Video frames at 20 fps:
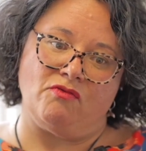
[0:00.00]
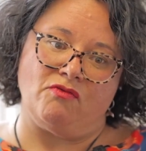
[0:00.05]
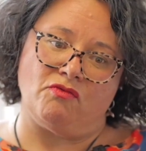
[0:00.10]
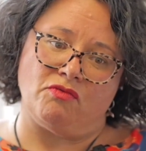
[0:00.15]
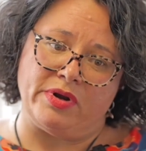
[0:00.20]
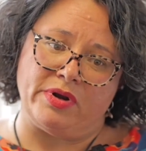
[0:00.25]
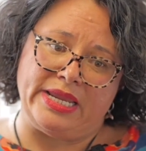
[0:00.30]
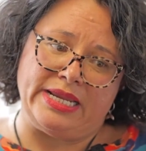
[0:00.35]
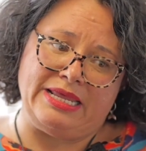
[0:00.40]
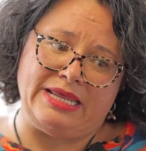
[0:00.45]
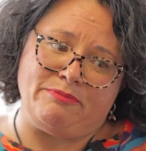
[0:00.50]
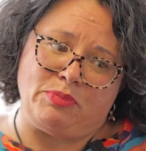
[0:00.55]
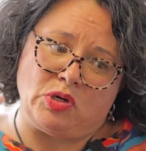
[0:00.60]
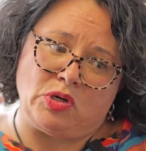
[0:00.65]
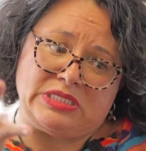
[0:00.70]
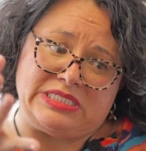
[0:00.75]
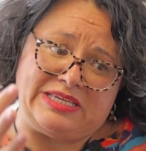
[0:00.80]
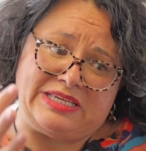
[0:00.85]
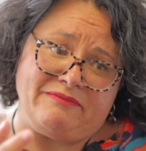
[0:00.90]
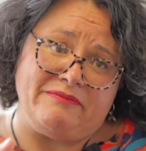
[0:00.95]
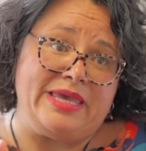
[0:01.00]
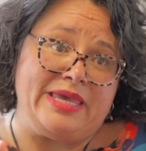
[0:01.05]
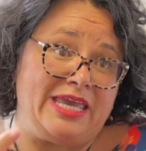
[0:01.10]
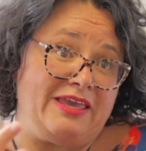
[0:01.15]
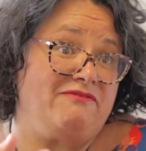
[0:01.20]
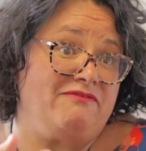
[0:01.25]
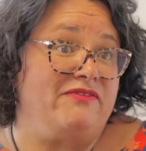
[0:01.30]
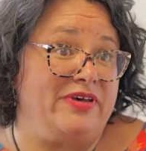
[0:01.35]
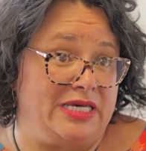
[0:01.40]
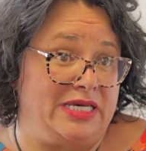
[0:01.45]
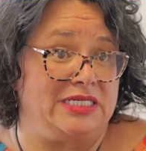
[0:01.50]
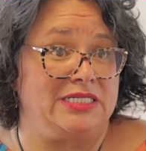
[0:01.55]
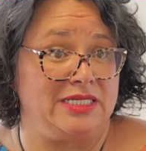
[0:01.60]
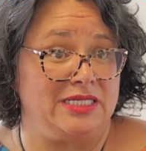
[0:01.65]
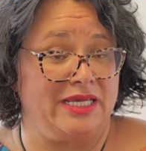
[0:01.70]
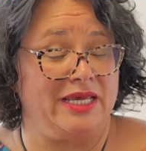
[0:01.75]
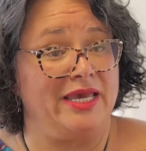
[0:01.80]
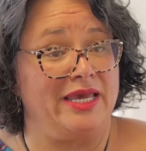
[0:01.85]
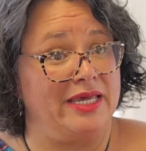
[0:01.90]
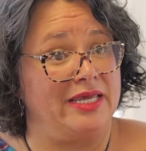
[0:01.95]
really put some
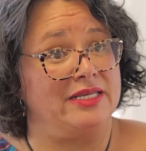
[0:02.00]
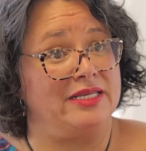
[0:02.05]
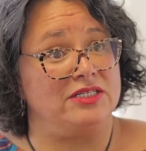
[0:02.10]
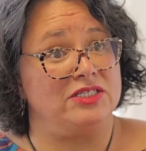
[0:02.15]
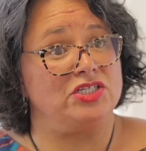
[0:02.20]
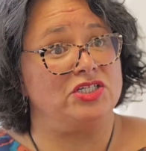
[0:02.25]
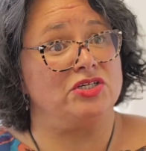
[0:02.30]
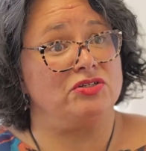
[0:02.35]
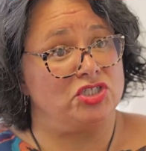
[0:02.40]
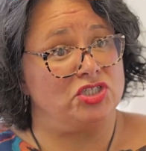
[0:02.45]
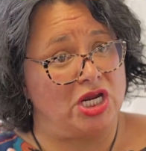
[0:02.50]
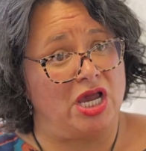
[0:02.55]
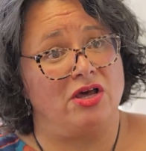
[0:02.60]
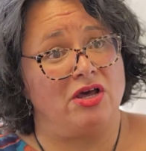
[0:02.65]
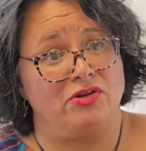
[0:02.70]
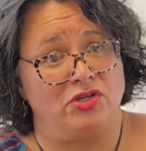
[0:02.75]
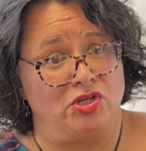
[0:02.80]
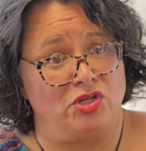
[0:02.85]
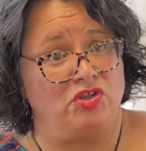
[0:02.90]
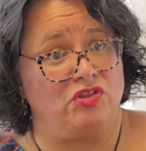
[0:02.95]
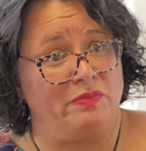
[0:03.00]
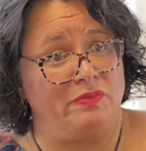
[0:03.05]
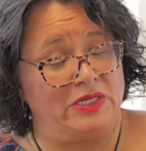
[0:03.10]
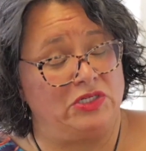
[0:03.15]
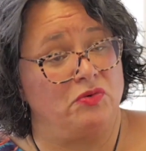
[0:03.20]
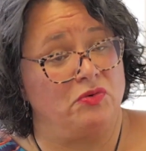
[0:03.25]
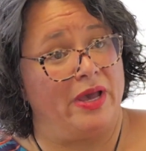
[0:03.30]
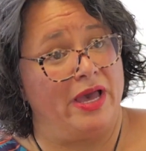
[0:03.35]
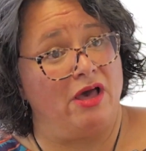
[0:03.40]
effort into child and youth mental